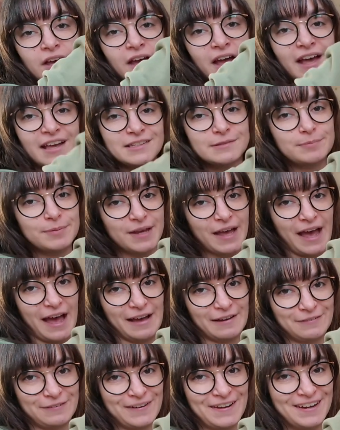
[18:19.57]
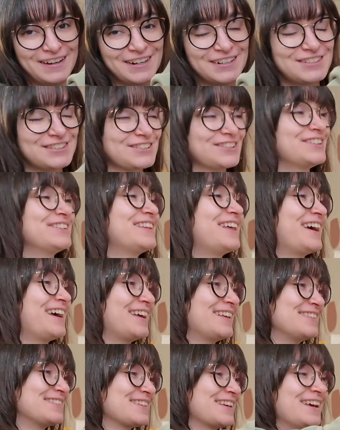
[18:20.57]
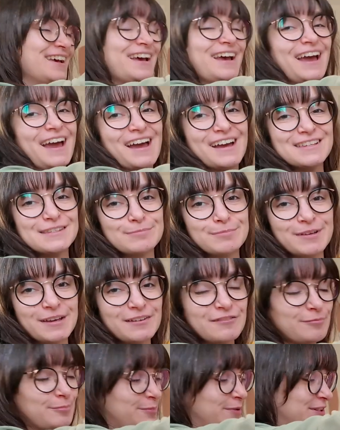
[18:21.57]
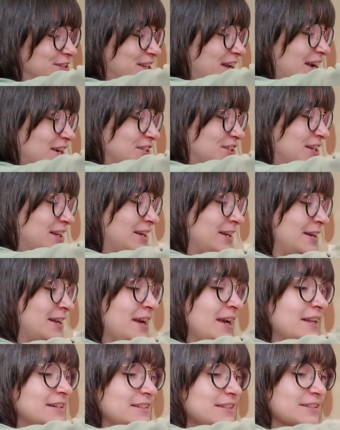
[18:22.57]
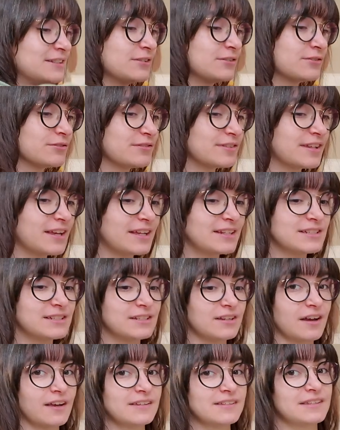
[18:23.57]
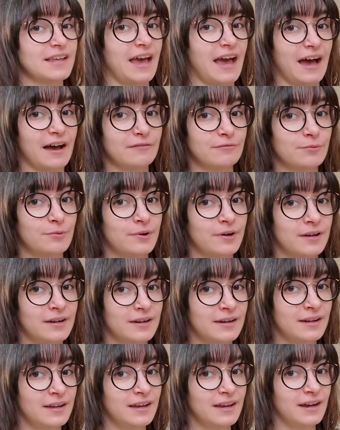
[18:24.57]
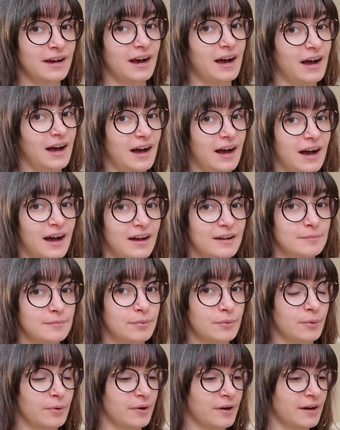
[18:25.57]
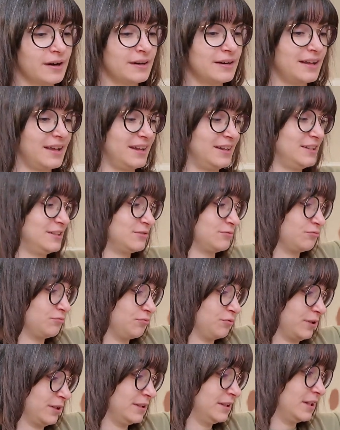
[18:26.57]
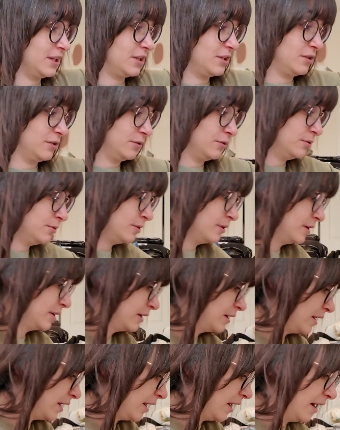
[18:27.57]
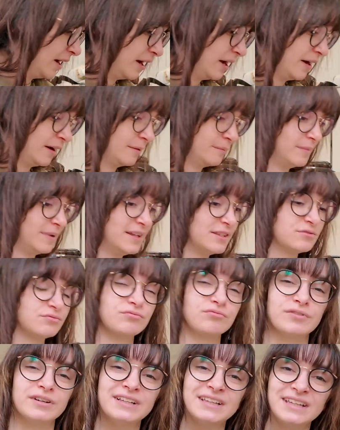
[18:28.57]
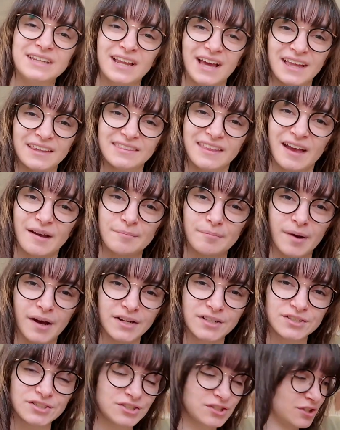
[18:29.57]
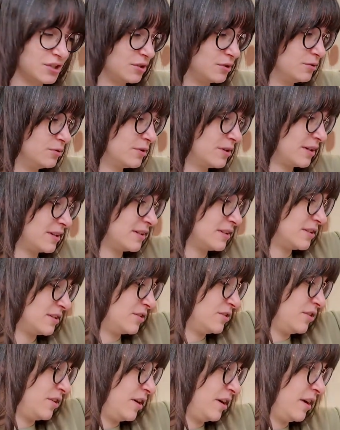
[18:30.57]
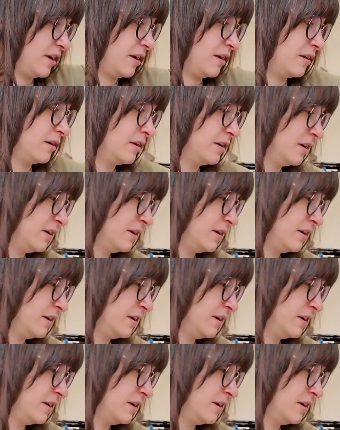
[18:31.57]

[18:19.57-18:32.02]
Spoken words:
SPF, a shirt that has SPF protection. Disney Cruise Line does have one on board, and it's really cute. It's really not that much too, considering,